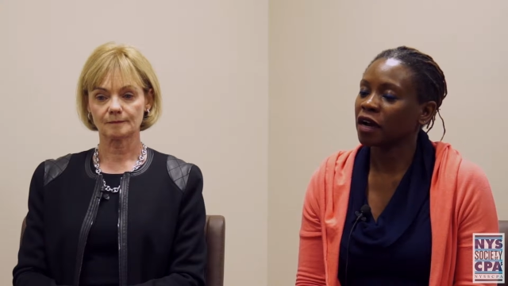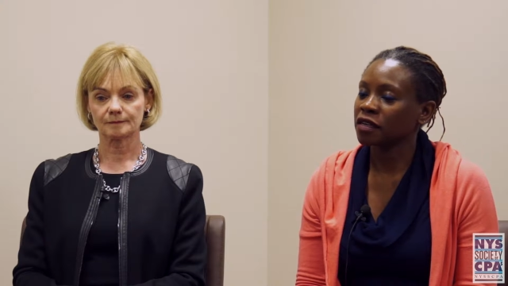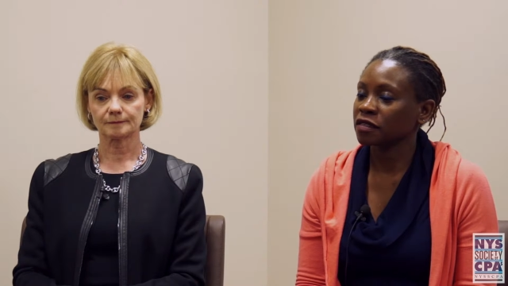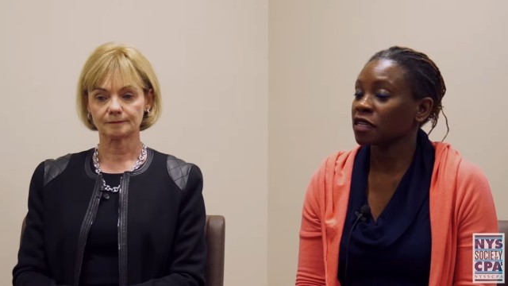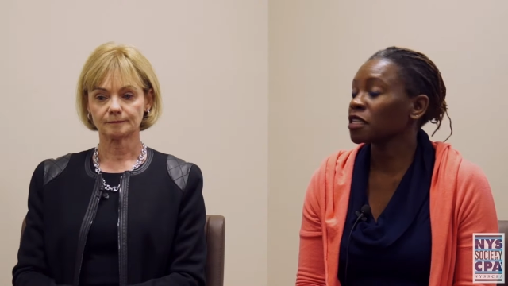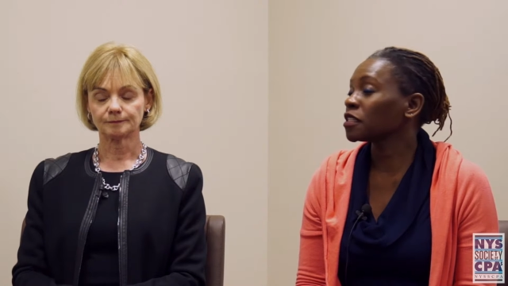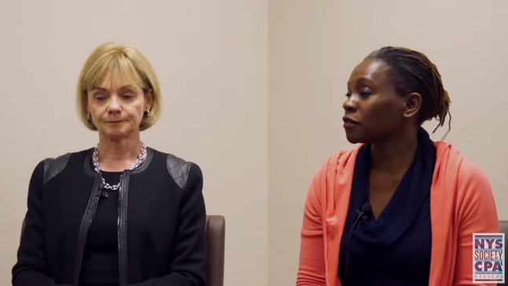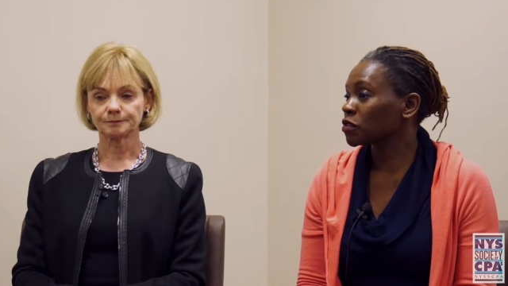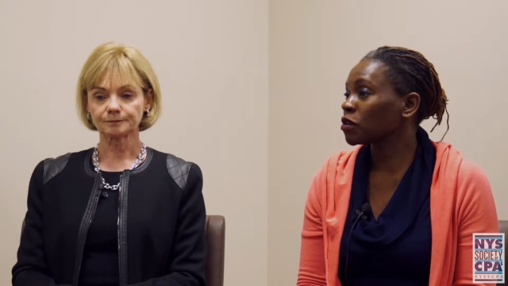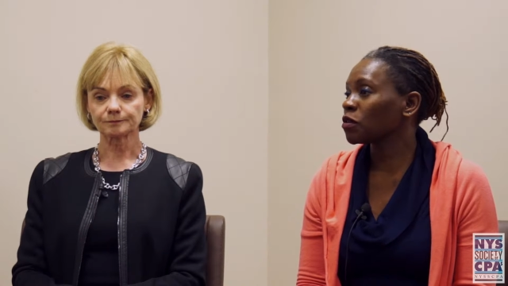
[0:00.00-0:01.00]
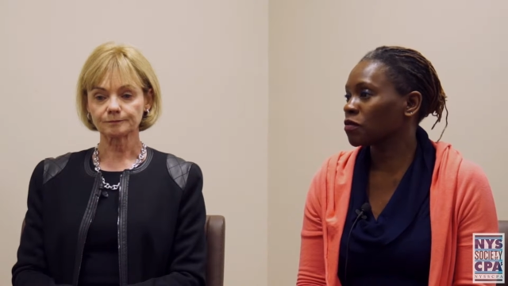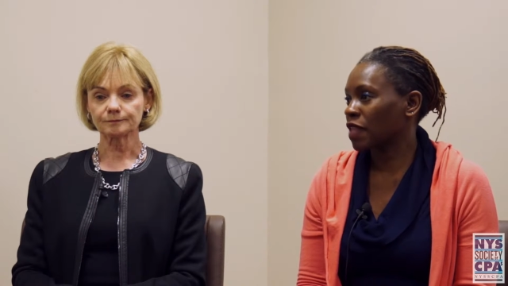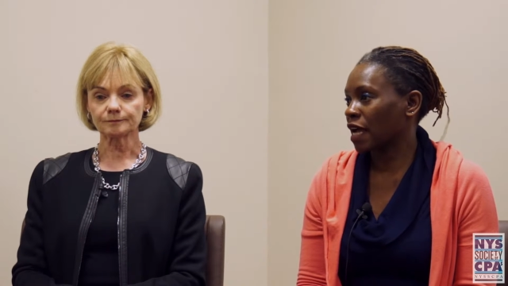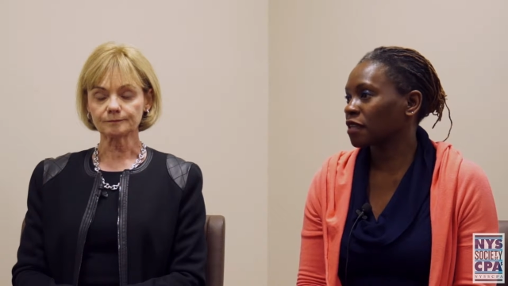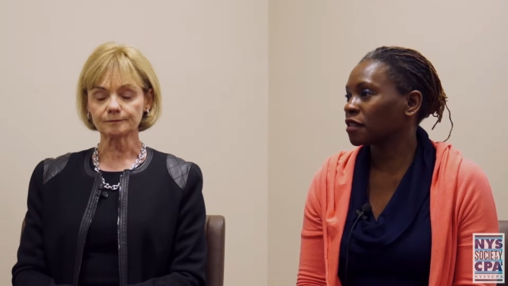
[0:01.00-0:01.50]
Speaker 1: studies have
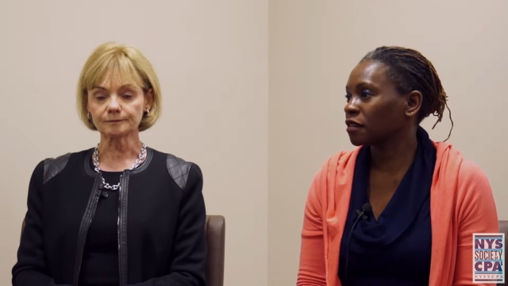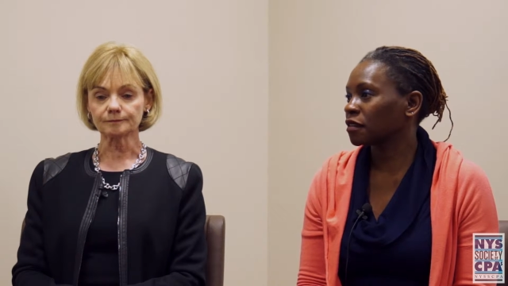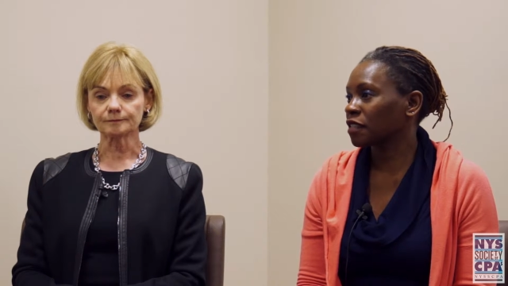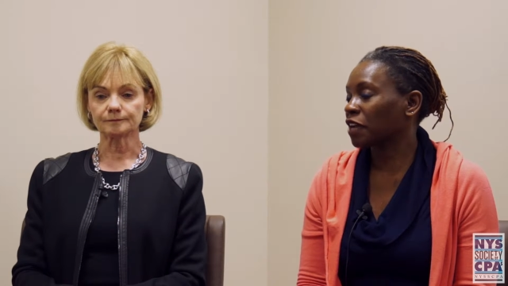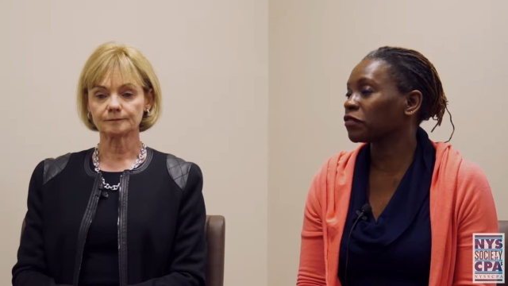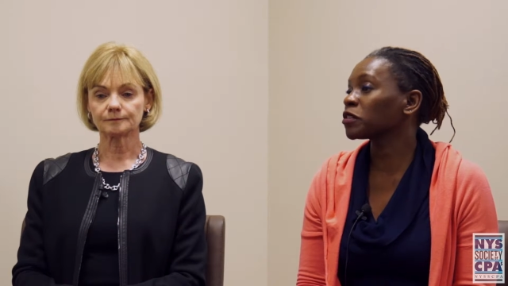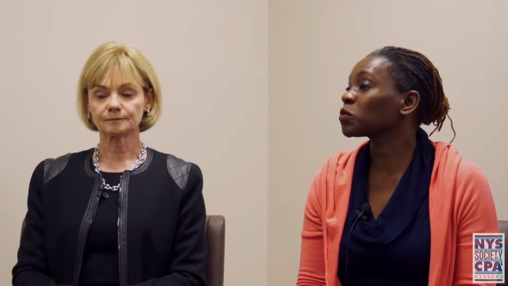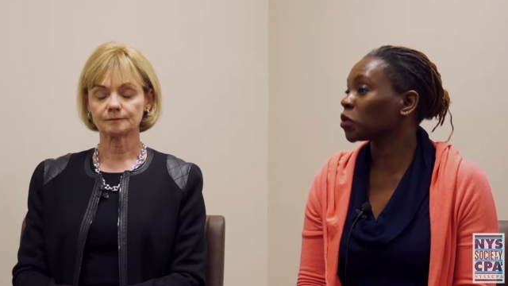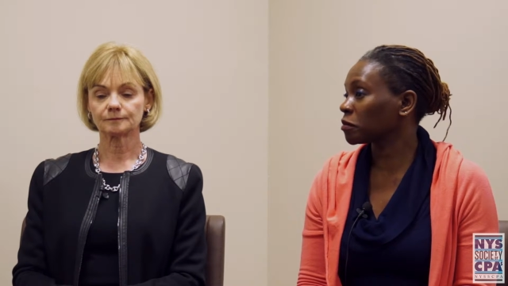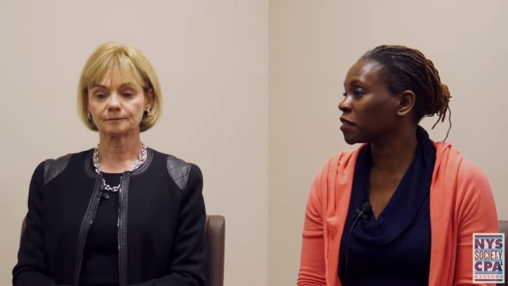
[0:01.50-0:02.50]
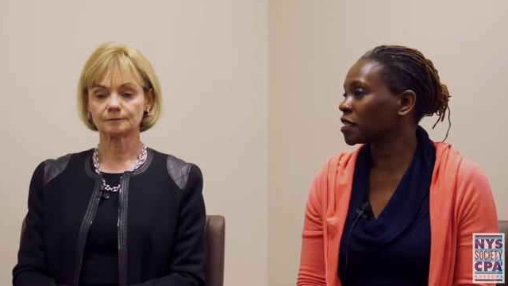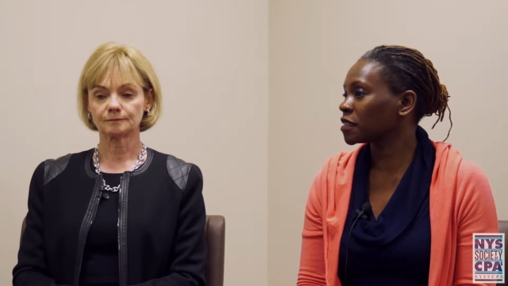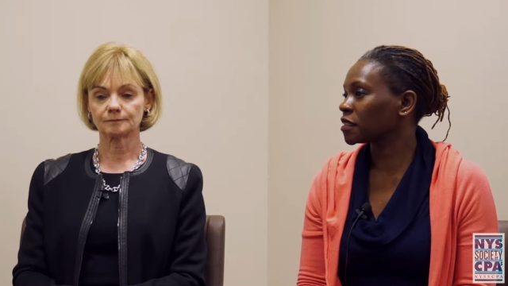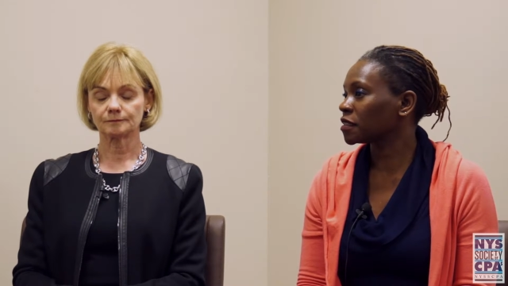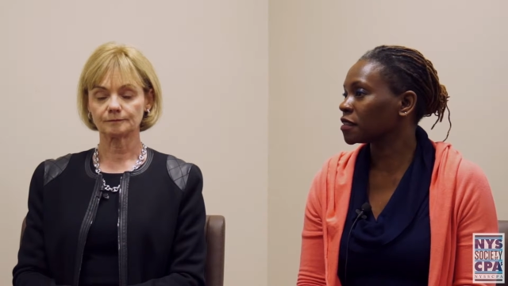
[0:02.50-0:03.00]
shown that diverse
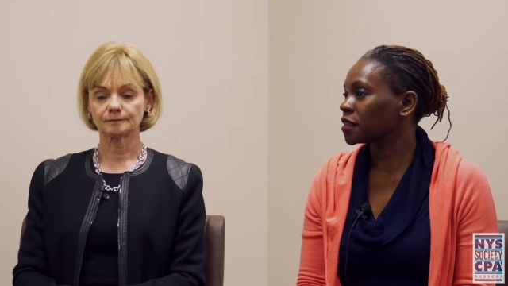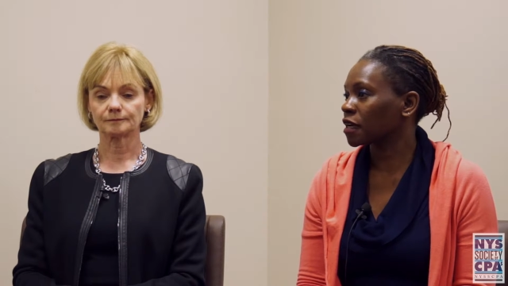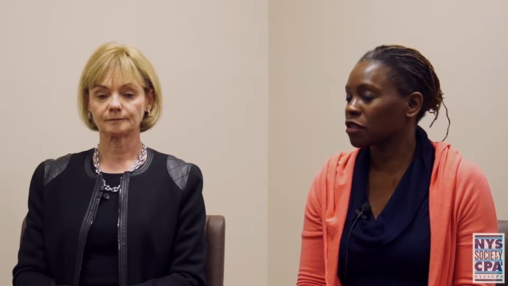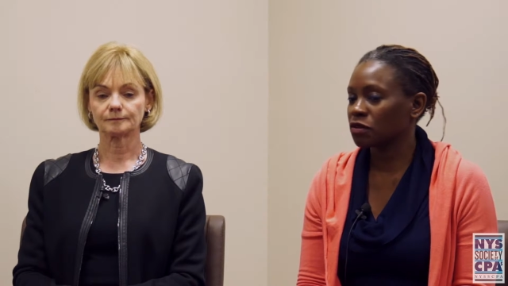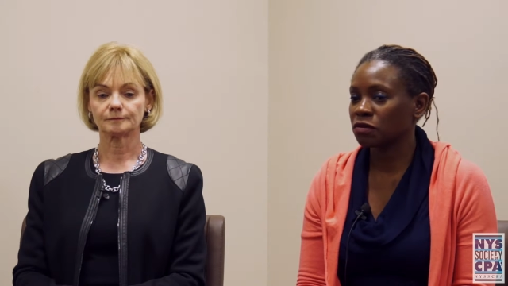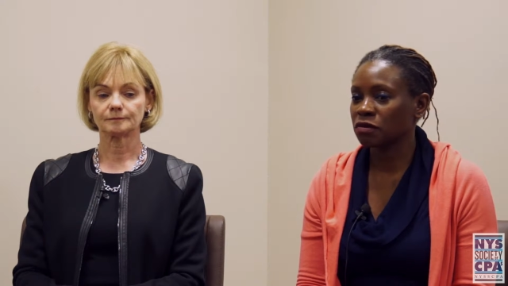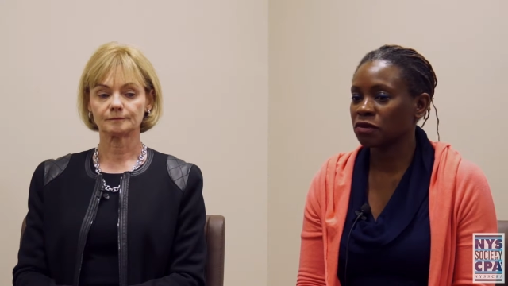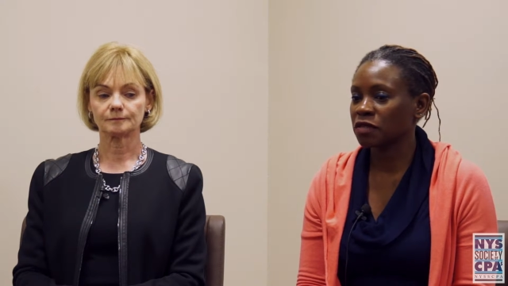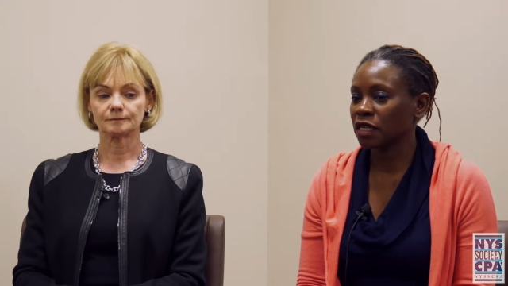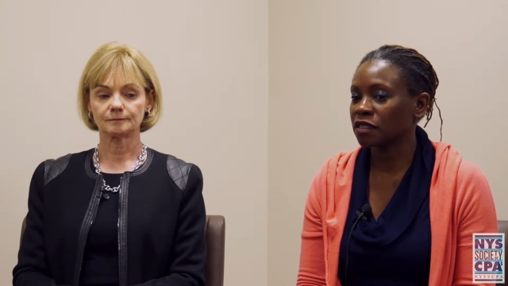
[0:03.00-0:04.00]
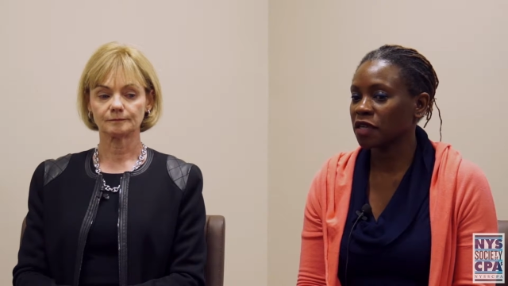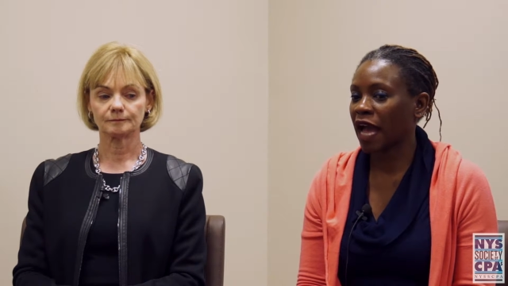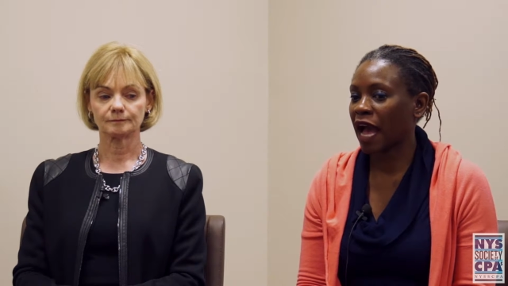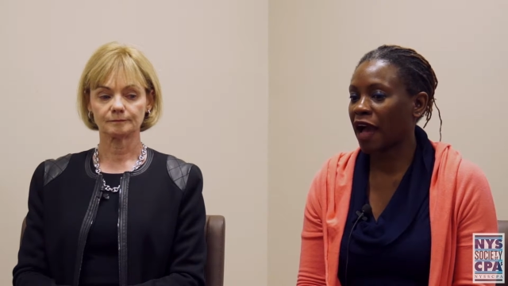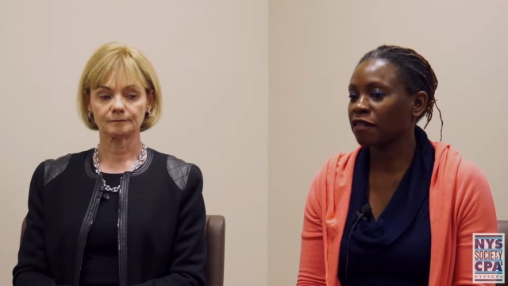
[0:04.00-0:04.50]
workplaces, you tend to
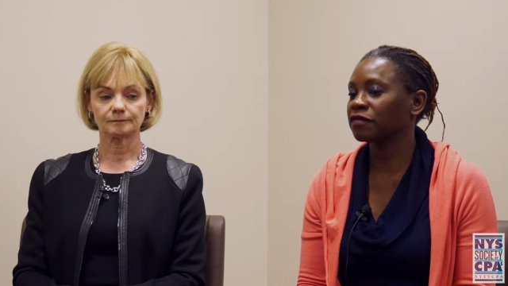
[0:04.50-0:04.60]
have